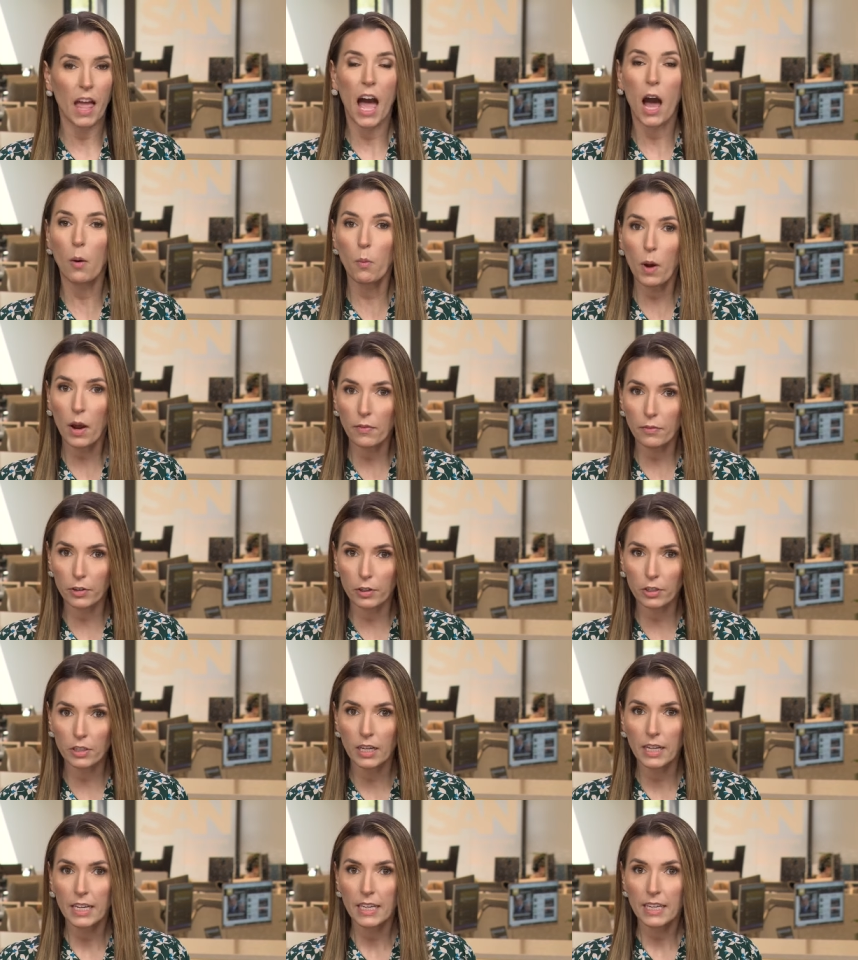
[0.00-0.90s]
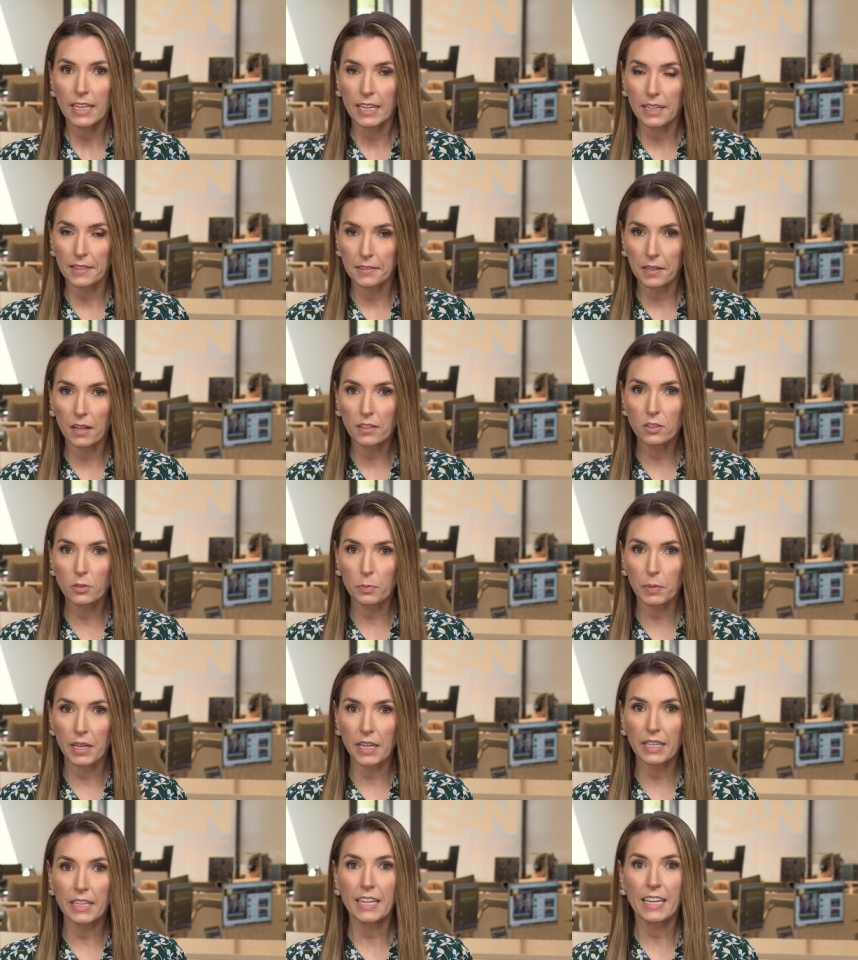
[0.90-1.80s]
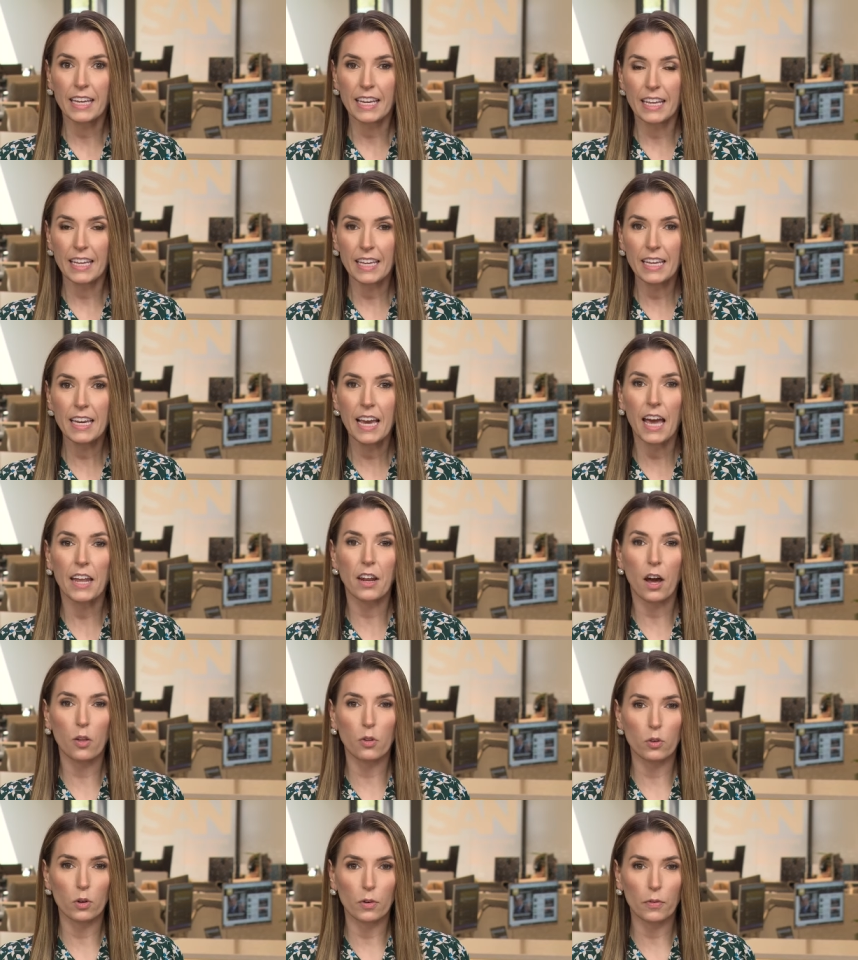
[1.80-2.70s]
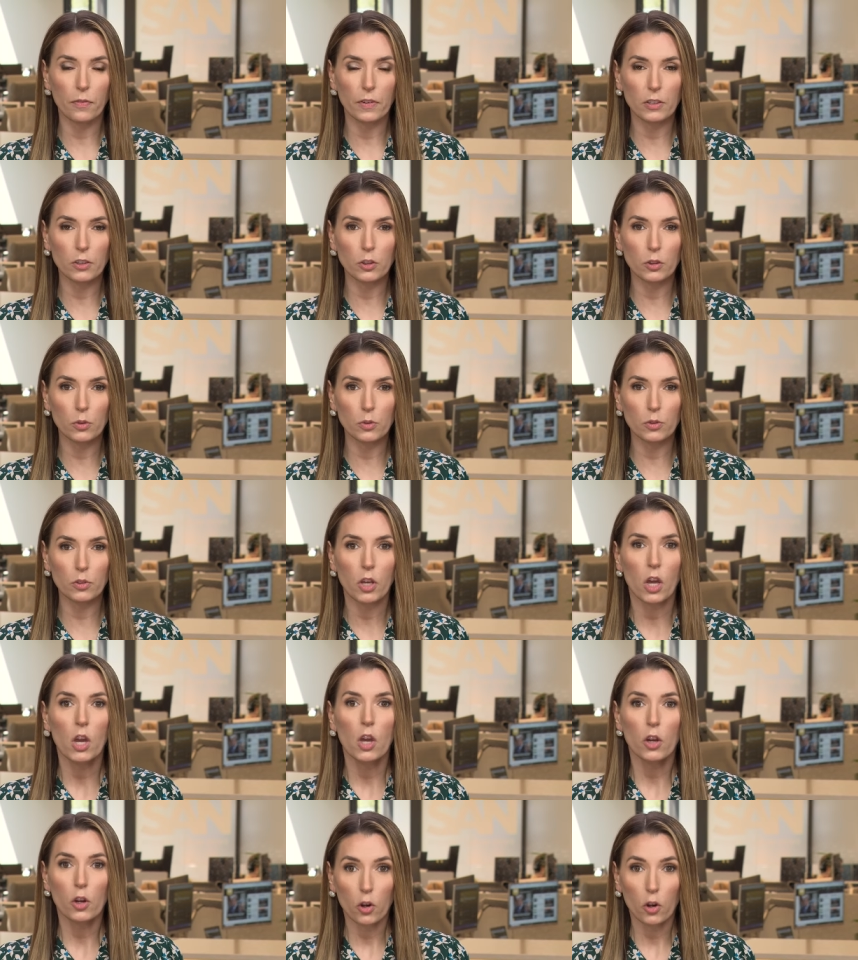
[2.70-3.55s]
However, it does mean he and other officials